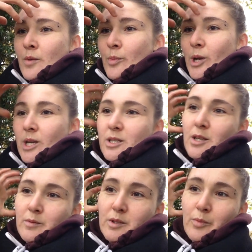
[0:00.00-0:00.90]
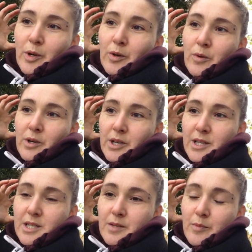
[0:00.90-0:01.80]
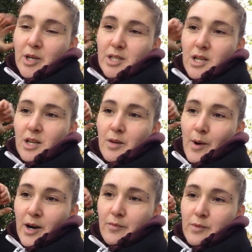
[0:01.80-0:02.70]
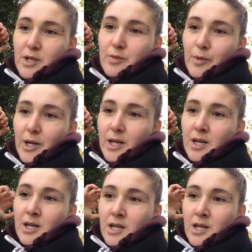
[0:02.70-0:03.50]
but it seems to be organising bits in the back of my spine